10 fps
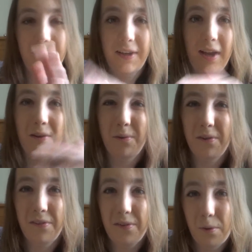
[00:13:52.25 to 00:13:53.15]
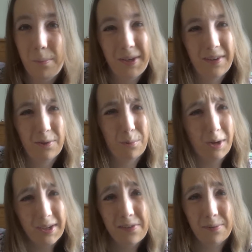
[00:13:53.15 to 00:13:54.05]
The candle doesn't normally
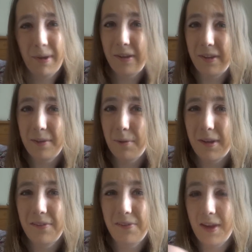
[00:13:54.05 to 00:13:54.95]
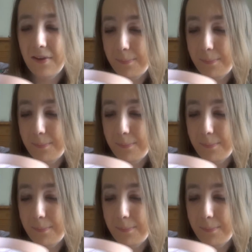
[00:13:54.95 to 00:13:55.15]
quite smell like what it says,